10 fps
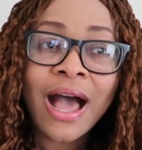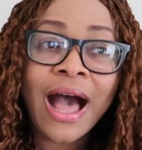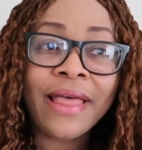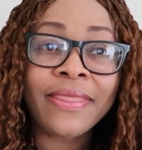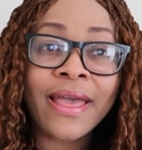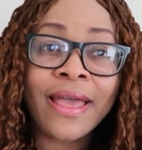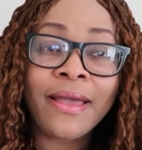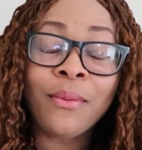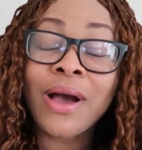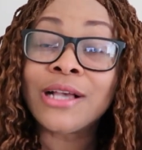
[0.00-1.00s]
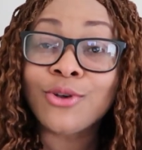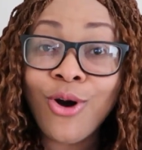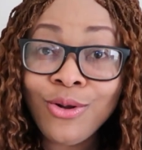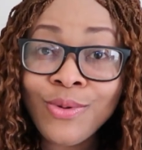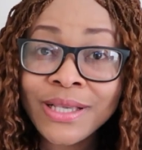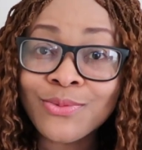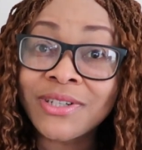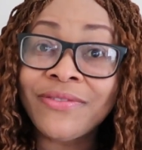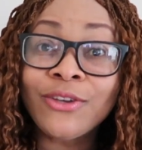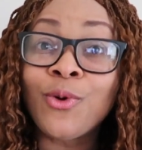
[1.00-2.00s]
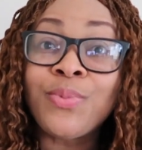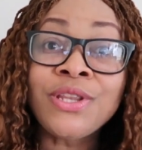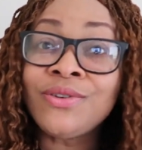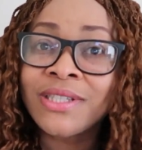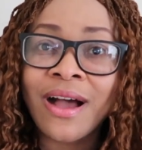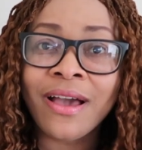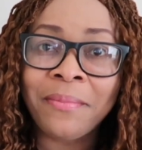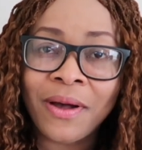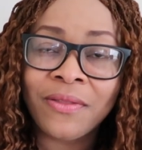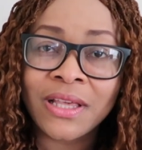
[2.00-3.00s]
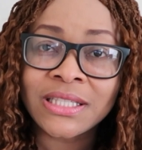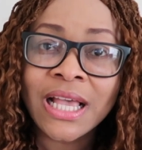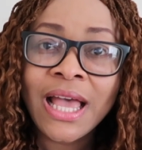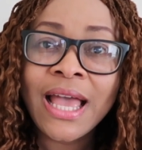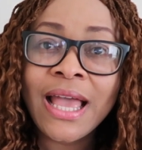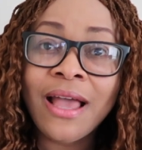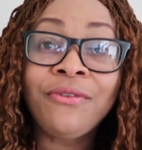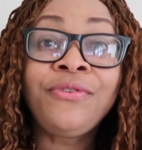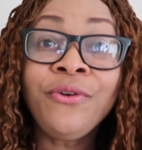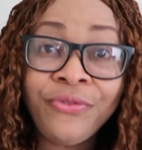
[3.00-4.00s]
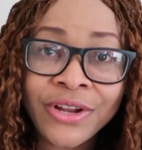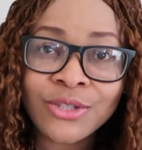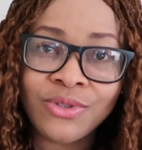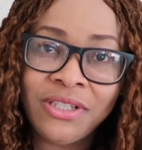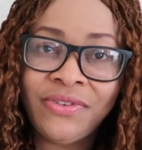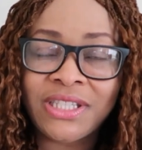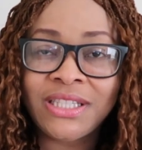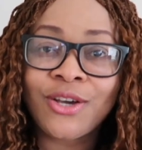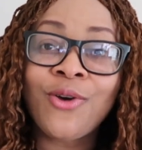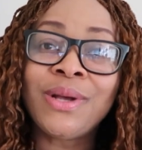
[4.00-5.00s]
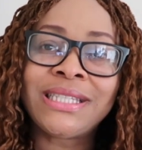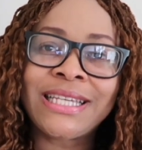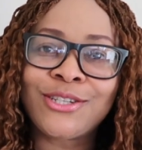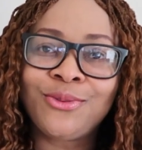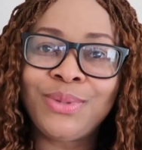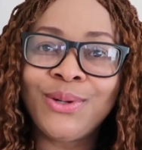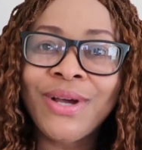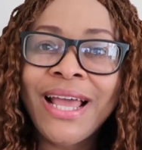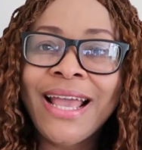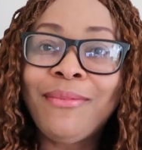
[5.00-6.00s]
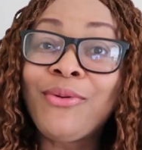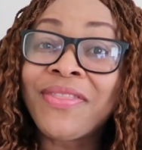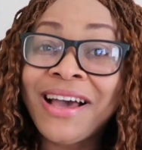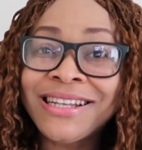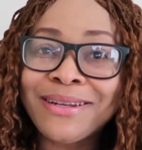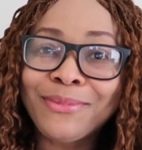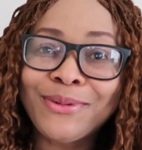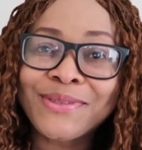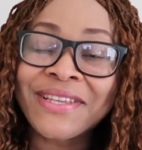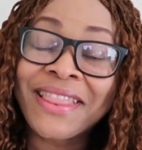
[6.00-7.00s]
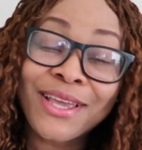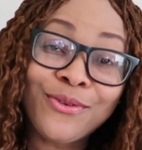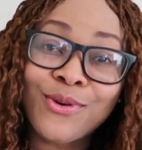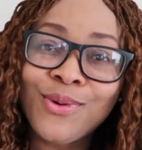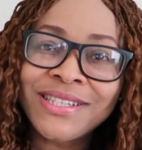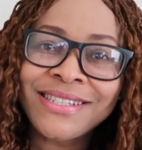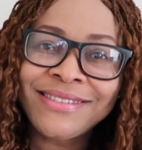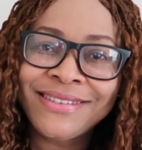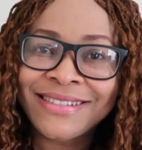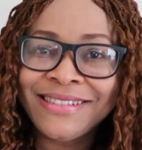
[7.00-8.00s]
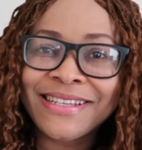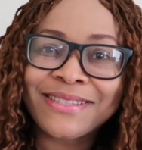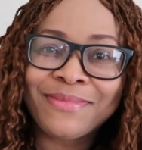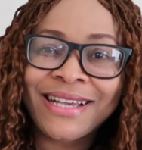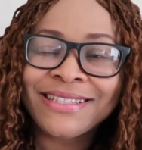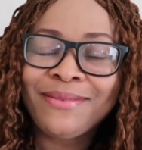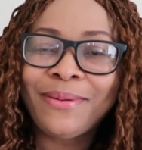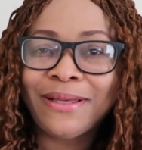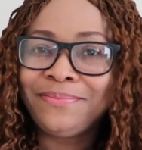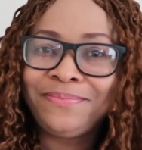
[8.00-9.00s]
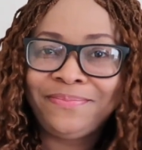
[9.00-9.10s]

And as always, whatever your opinions are about this, feel free to leave it in the comment section below. And with that, I'm going to say thank you for watching. Until the next time, guys. Bye.